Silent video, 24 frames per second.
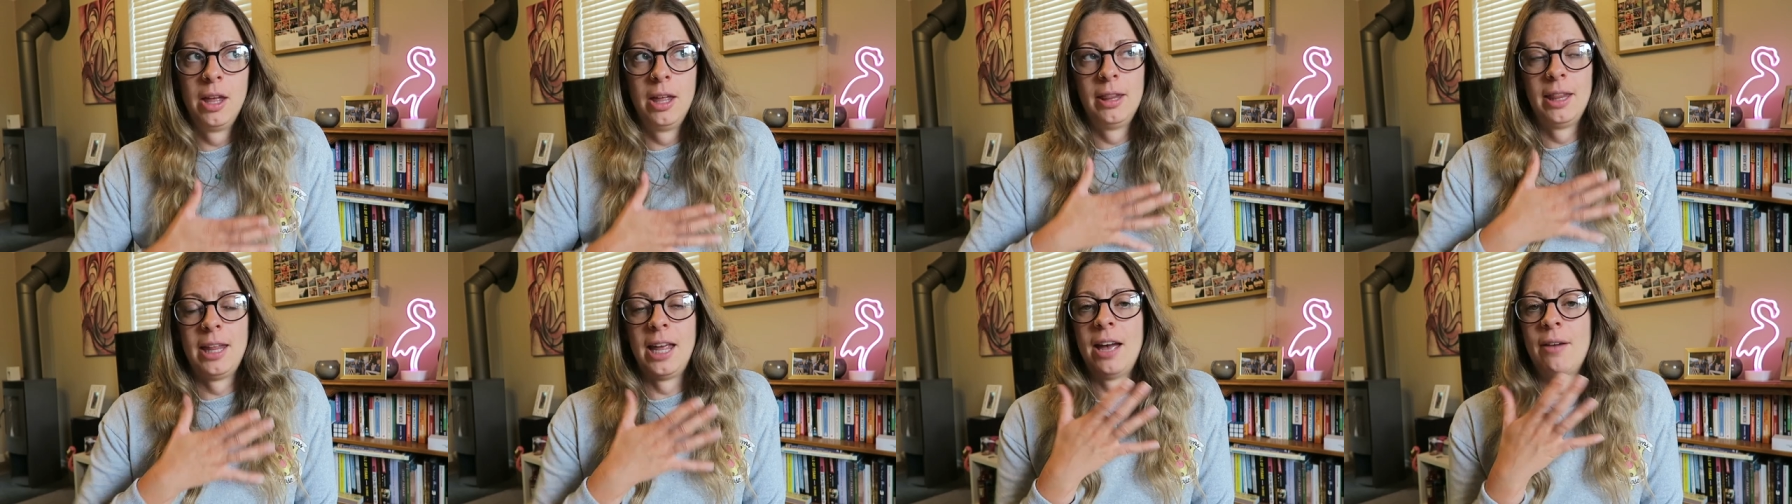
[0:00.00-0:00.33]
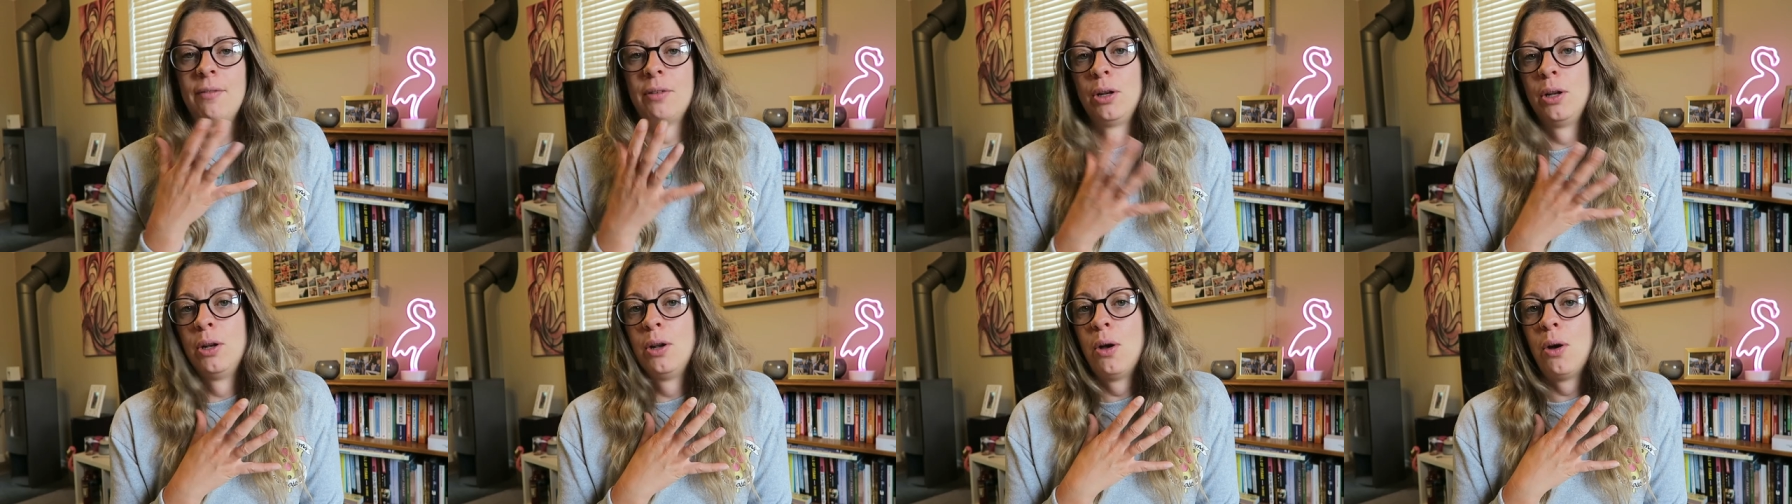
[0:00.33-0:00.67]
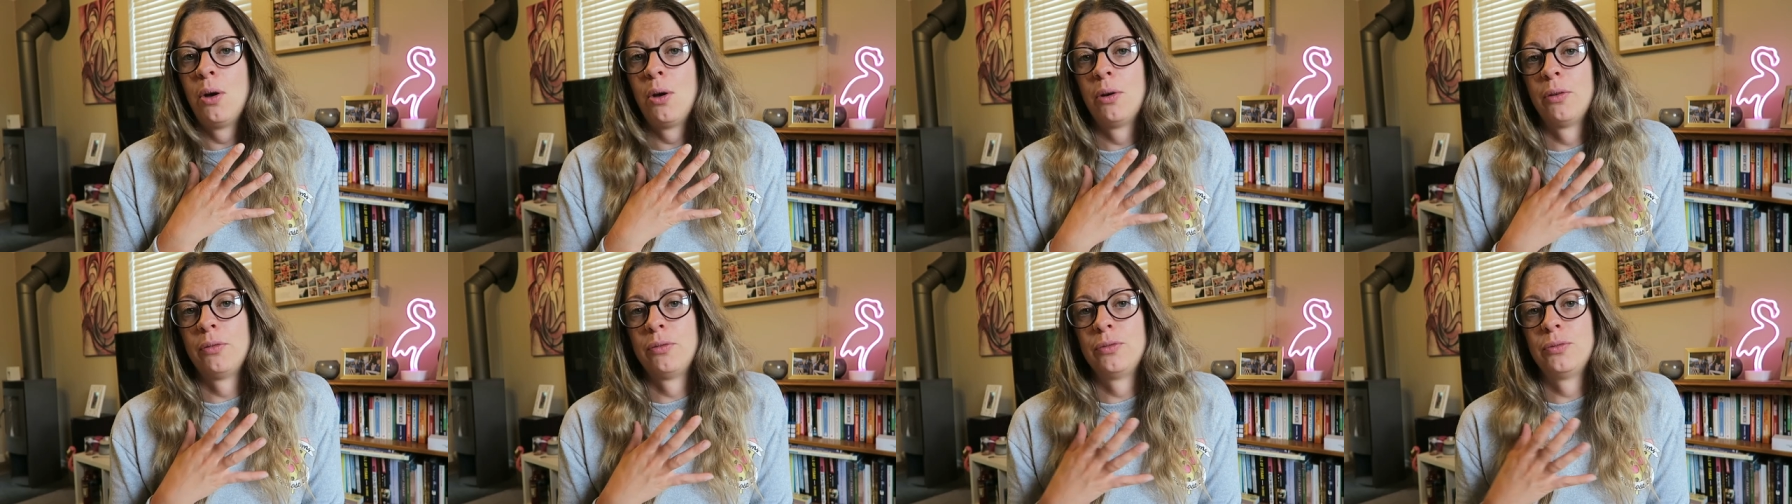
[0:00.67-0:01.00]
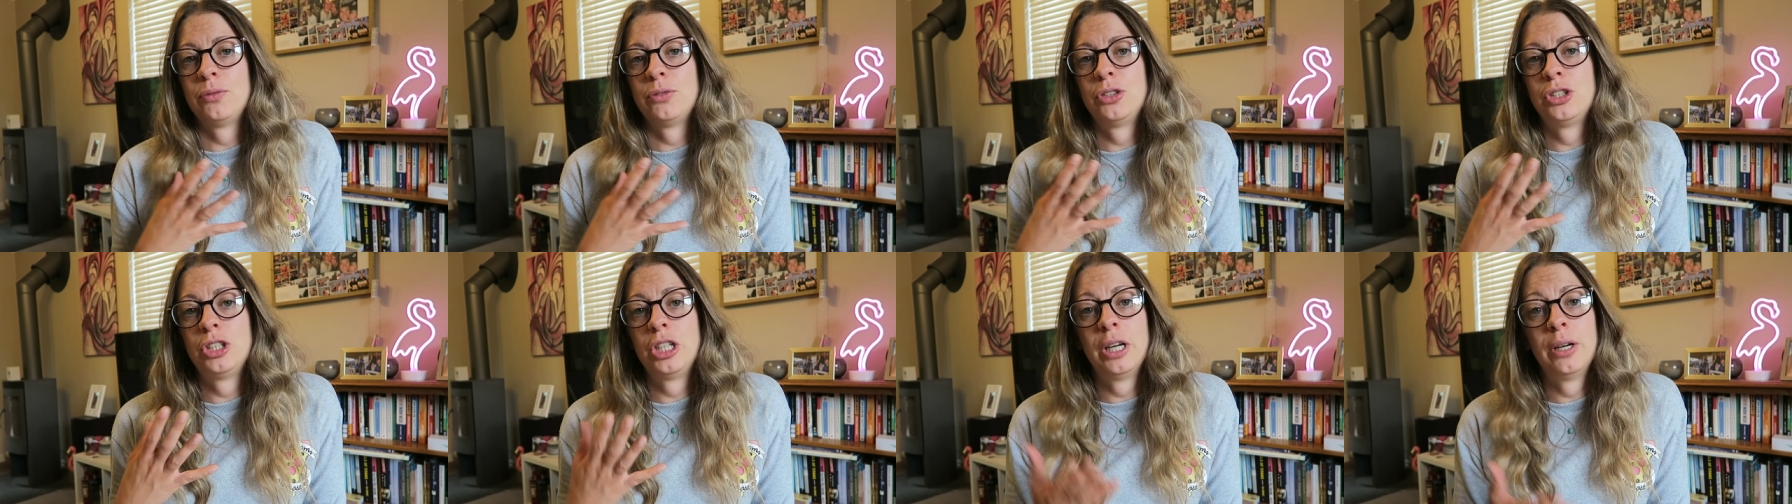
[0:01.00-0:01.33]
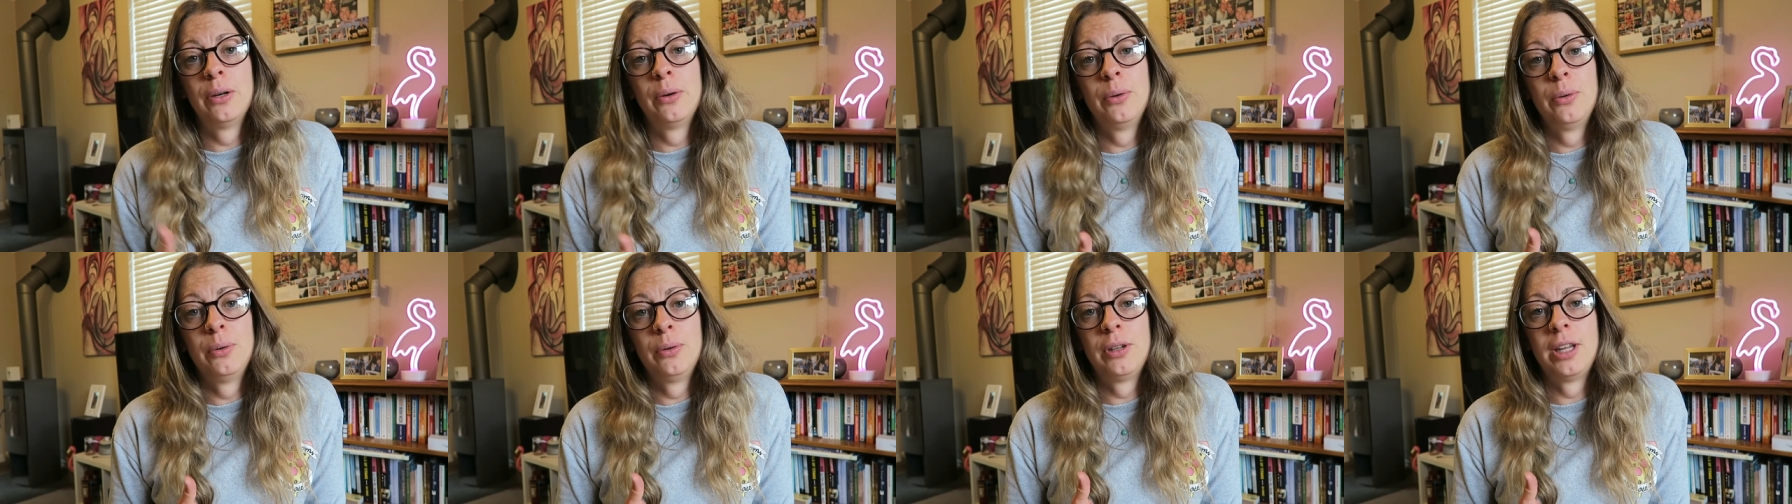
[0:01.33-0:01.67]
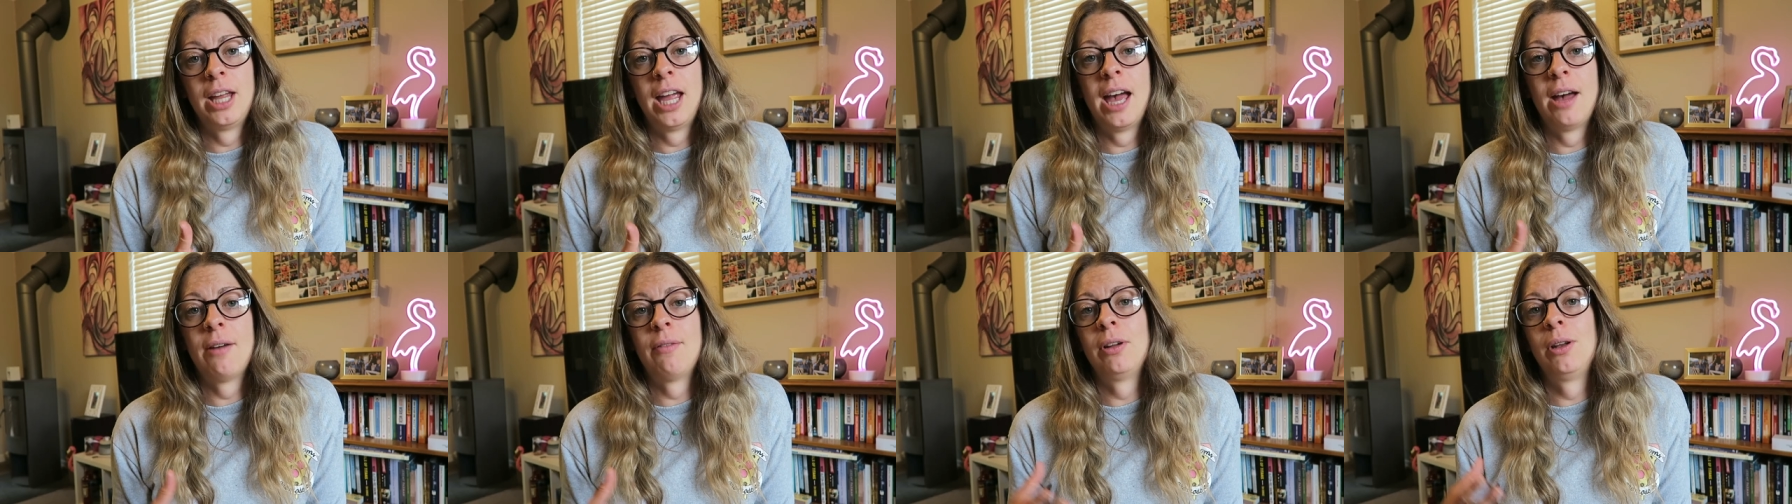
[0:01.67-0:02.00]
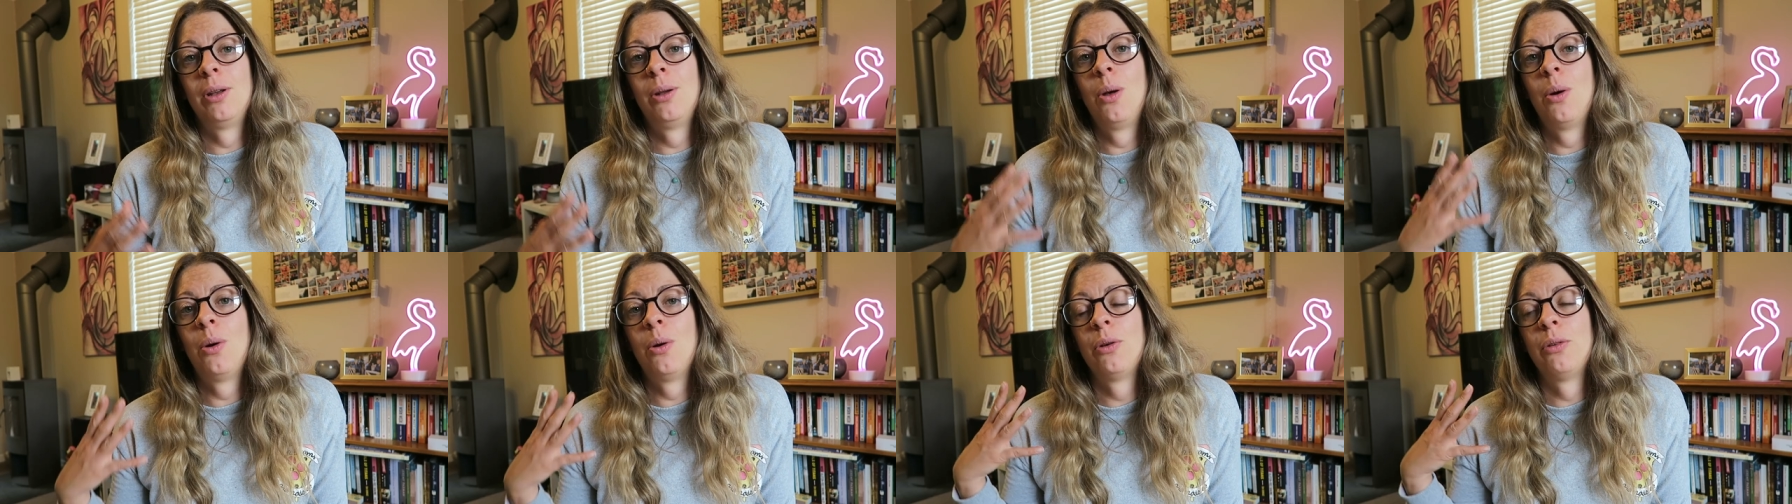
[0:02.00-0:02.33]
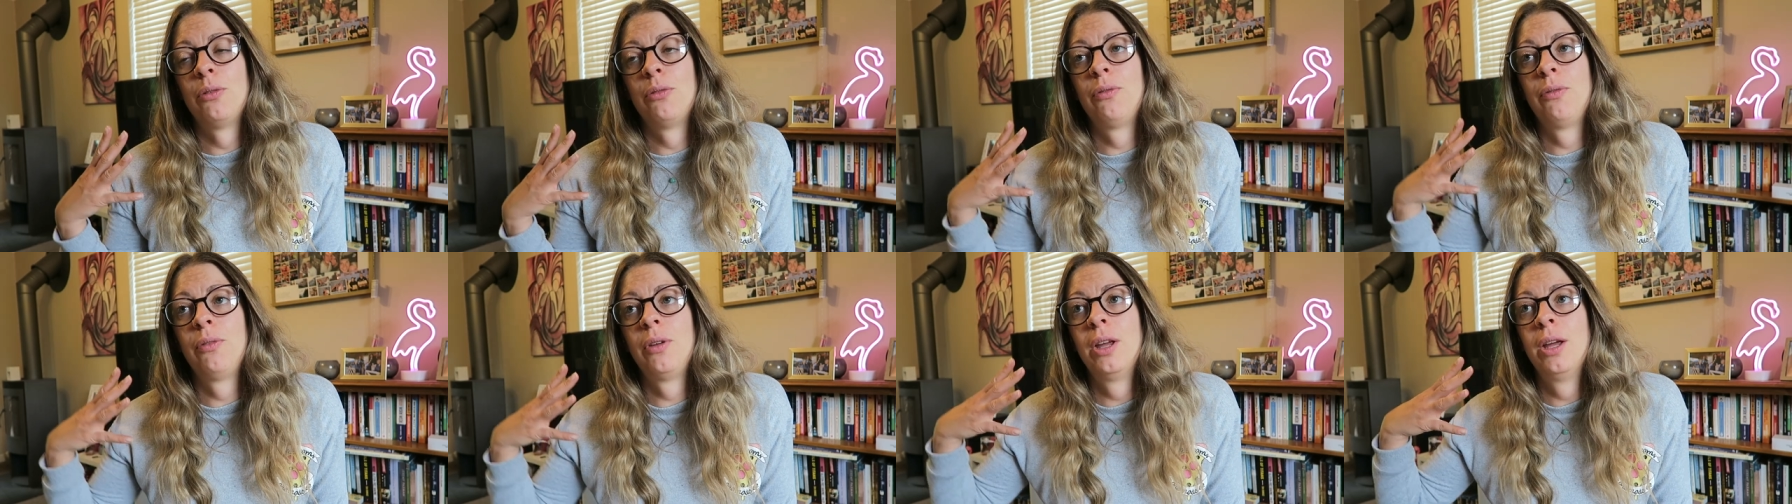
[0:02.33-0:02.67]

they have a lot of chilled, they have a lot of